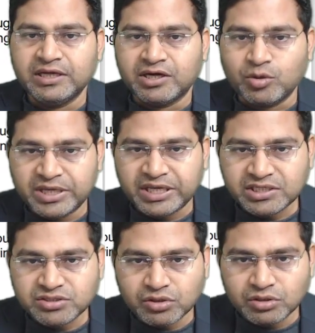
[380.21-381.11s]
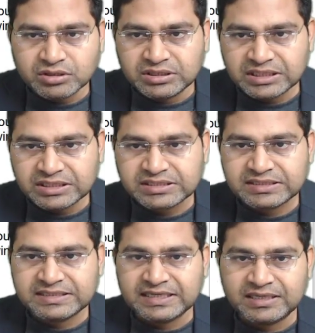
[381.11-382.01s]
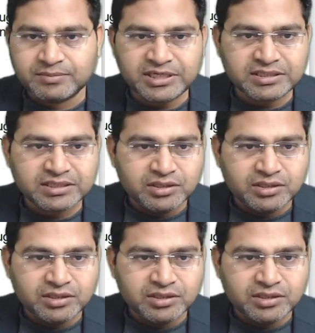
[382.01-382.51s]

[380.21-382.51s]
Now based on this statement,